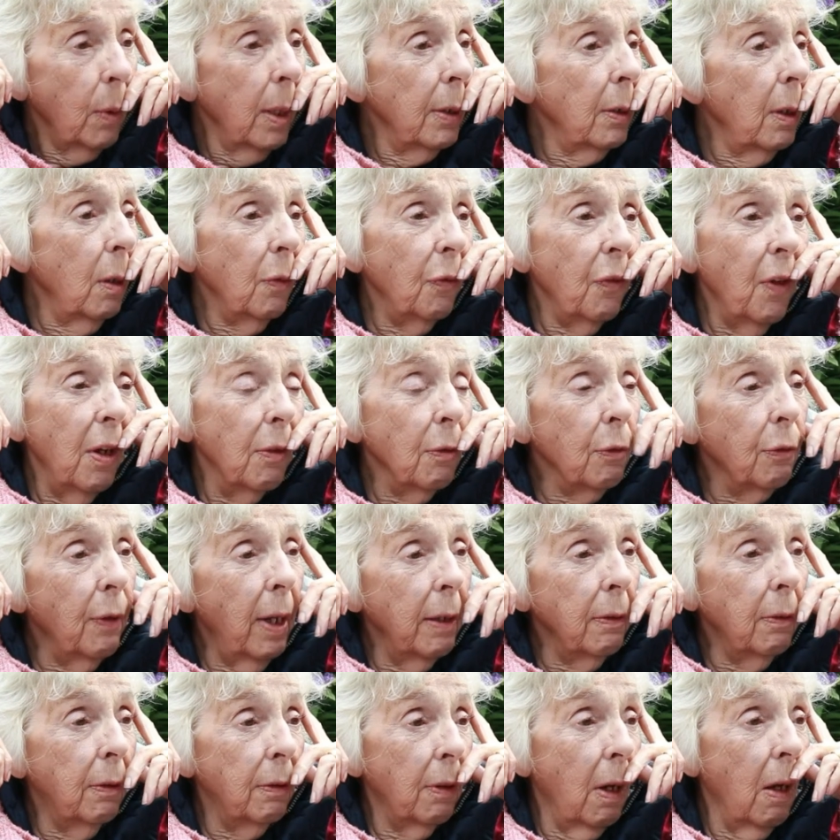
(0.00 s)
Went out as far as
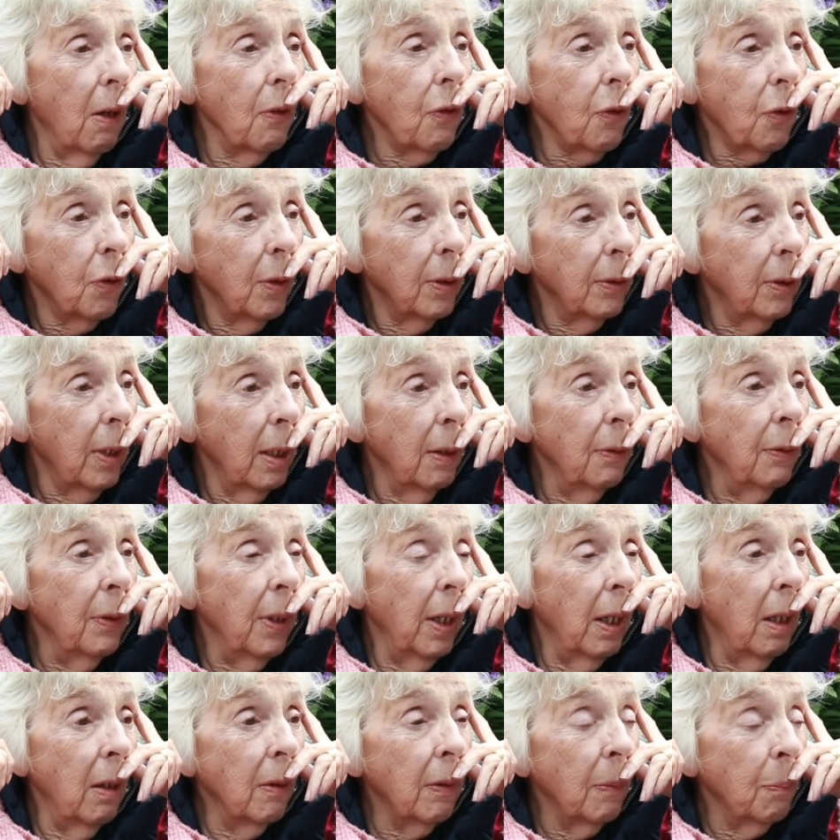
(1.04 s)
Red Cross, down
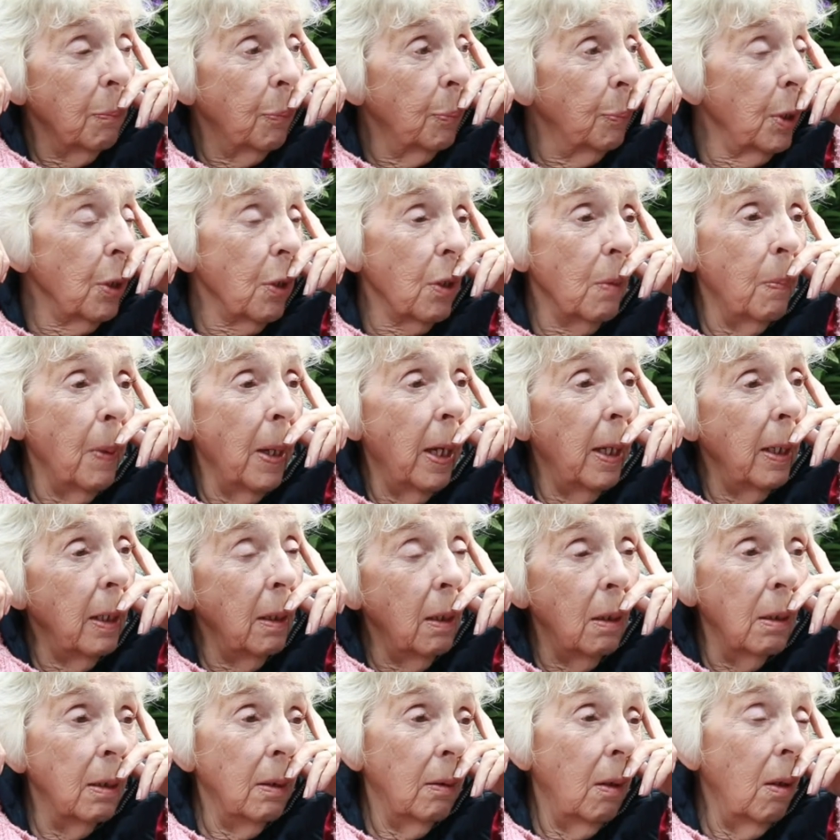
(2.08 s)
there, British Bay,
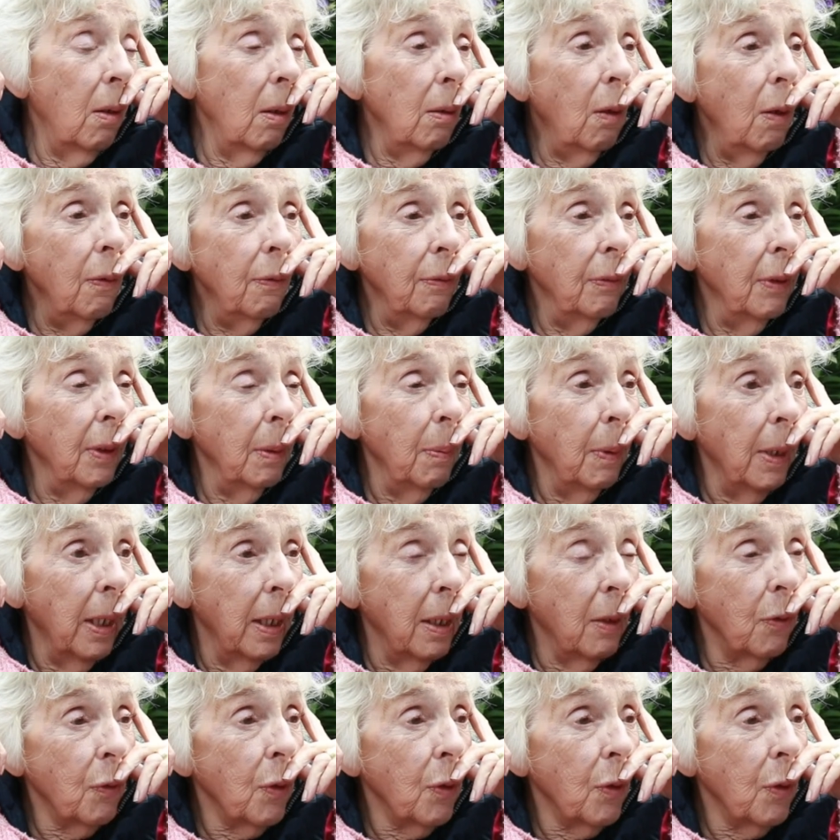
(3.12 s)
all over the place.